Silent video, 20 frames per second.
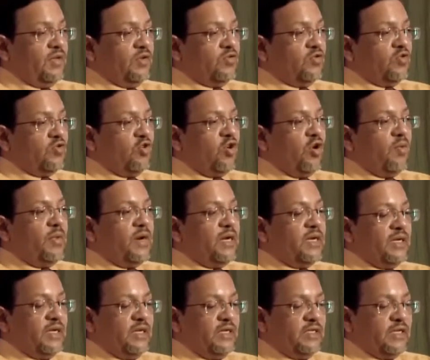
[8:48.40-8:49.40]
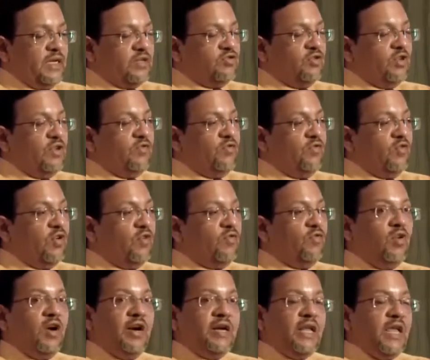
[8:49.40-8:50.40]
So, comet is actually full of
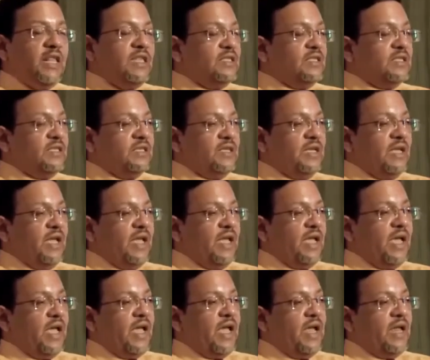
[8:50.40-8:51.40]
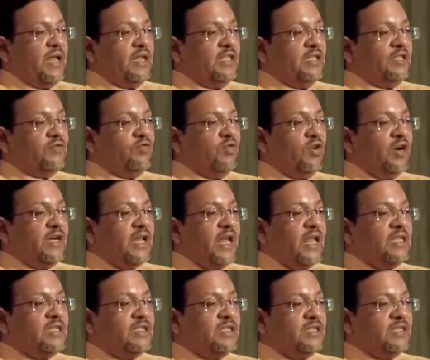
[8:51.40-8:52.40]
volatiles, and these
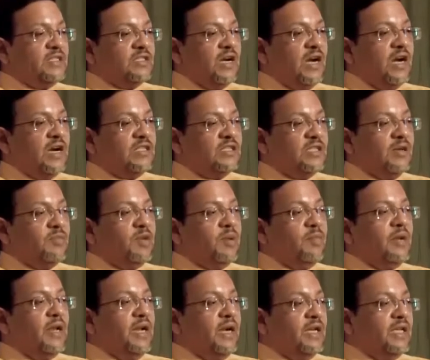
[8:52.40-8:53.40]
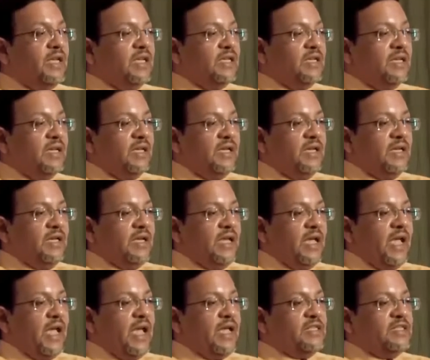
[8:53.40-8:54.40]
volatiles start subliminating
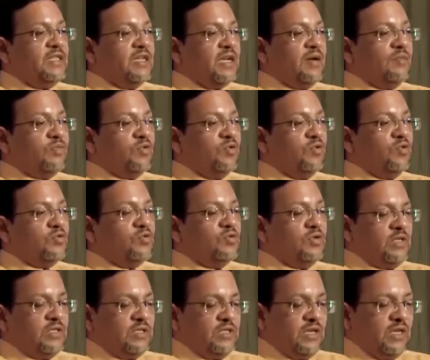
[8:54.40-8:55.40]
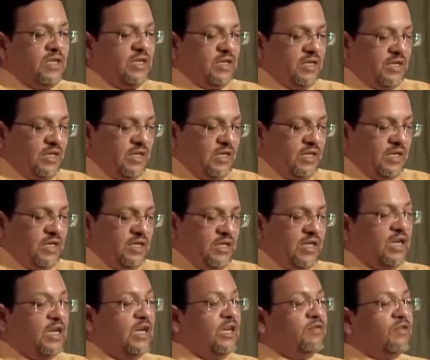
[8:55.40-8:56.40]
as they come close to the sun, and
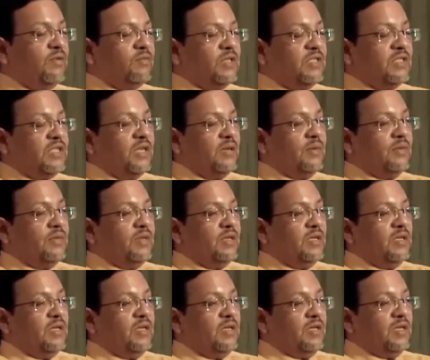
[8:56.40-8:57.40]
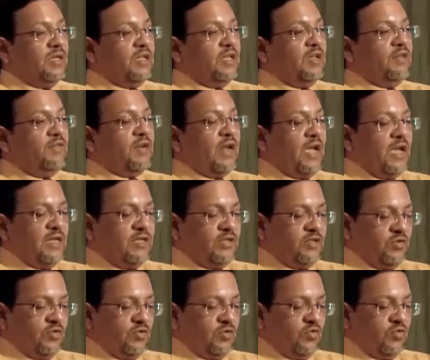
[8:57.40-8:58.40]
the heat from the sun give
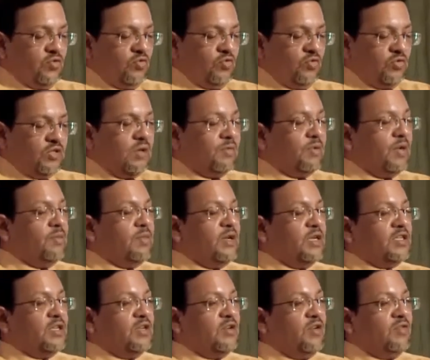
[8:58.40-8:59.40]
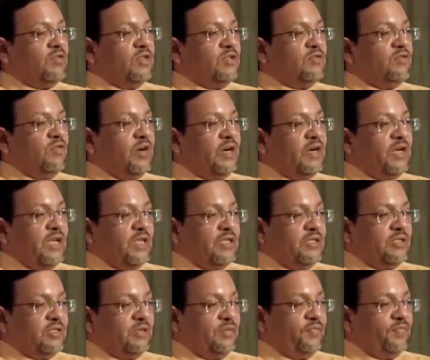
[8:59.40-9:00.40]
rise to sublimation of these
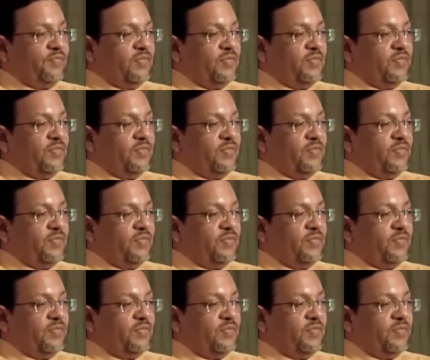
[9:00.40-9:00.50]
volatiles.